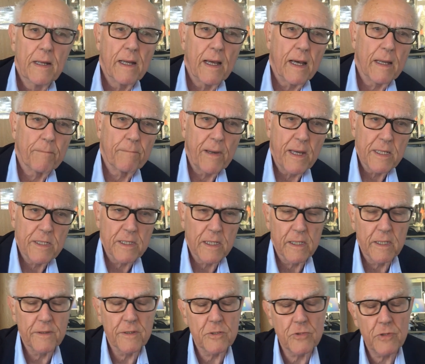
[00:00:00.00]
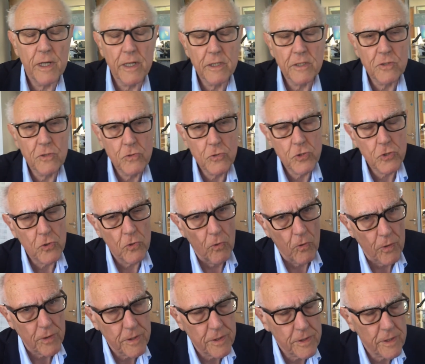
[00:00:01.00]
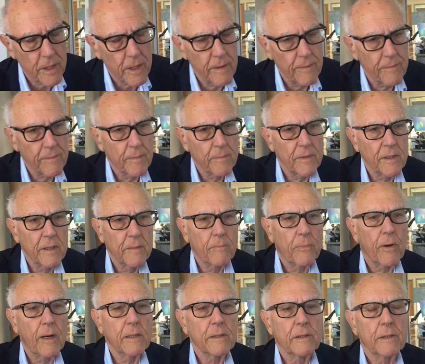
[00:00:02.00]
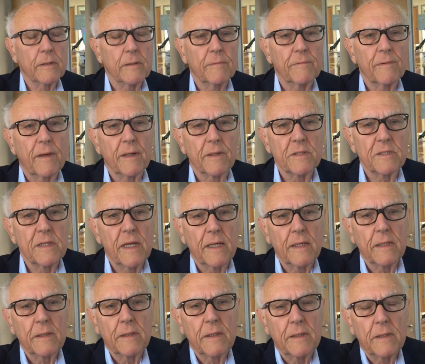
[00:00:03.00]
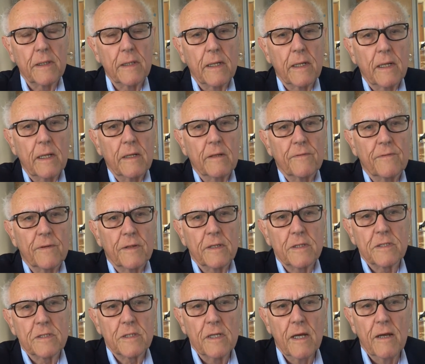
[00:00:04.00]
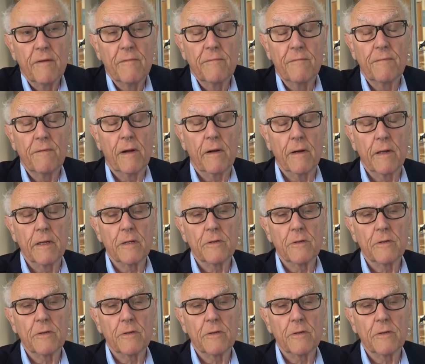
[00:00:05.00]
And basically, the training is too short to give them the breadth of understanding that they need for this very